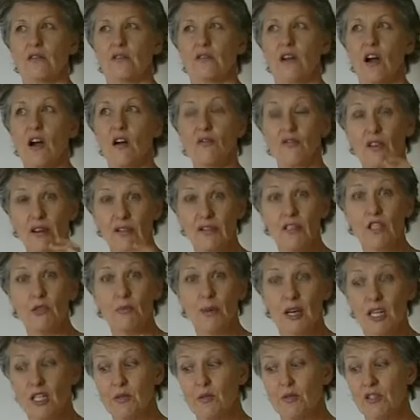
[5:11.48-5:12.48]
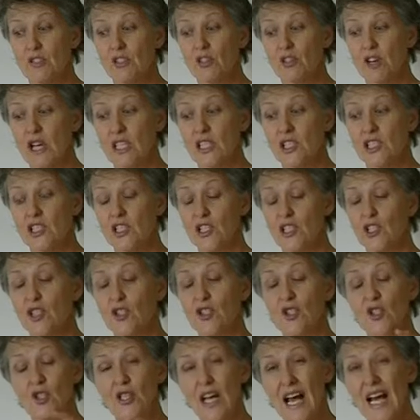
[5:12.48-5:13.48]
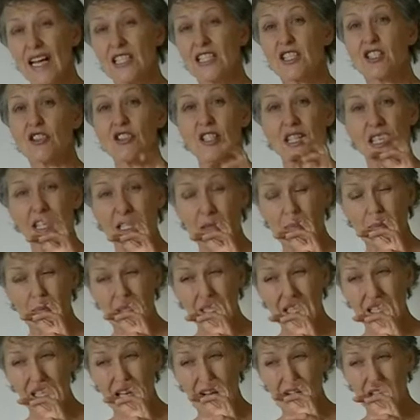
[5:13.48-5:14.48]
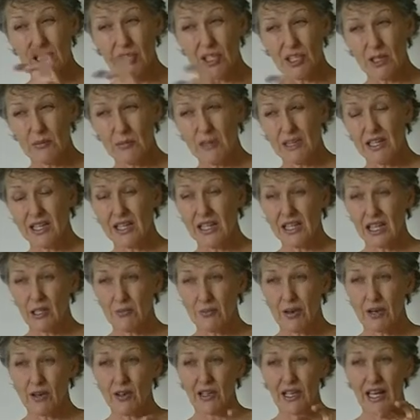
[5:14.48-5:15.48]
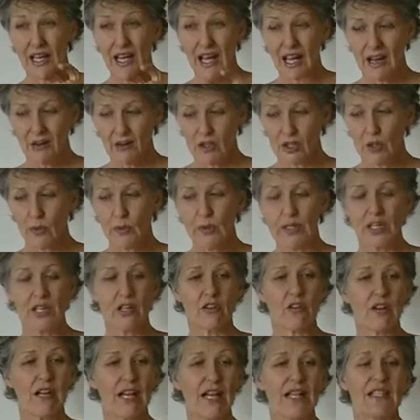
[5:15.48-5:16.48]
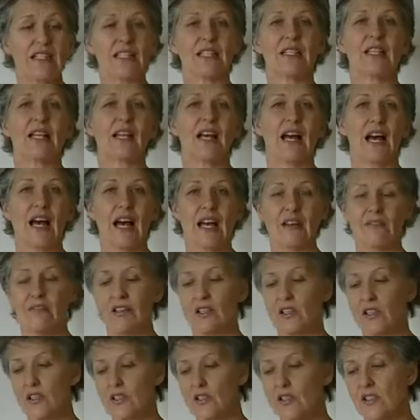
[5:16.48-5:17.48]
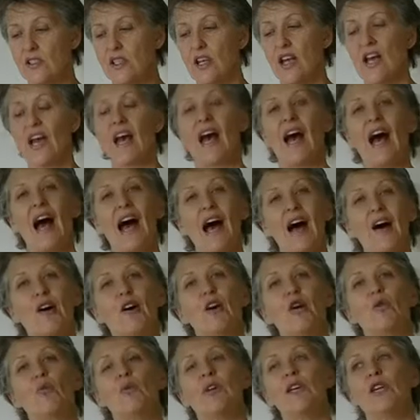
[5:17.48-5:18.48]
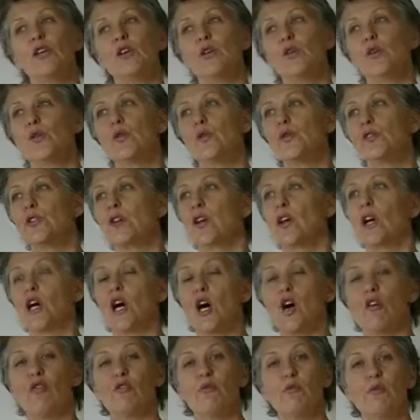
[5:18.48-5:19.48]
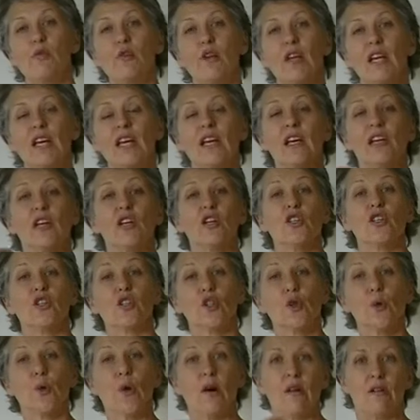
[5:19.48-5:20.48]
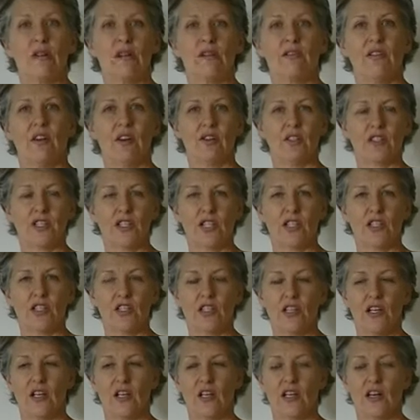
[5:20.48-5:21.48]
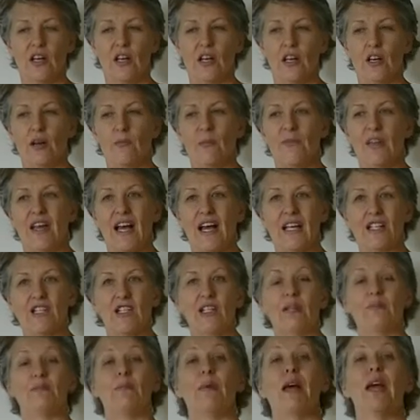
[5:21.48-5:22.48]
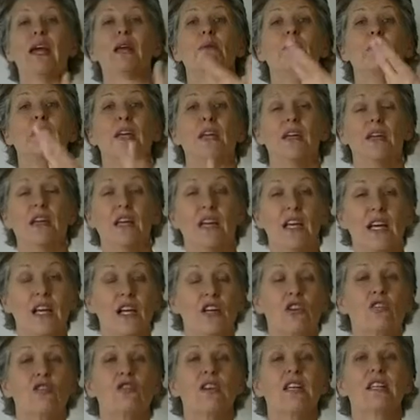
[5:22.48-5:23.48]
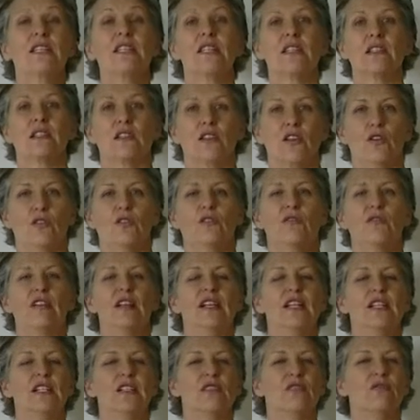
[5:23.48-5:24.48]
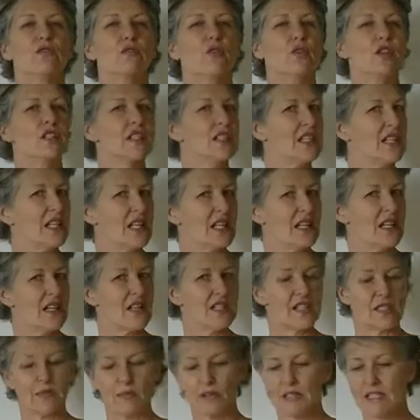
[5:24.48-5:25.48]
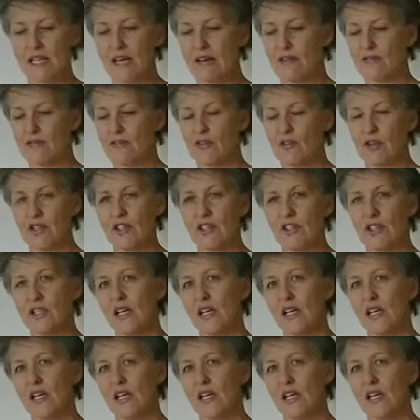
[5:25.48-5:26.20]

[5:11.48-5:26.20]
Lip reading: Our revenue management strategies should actually be thinking about, okay, how can we create advocates? How can we use overbooking to our advantage that actually maybe increases those feelings of loyalty that customers have for us?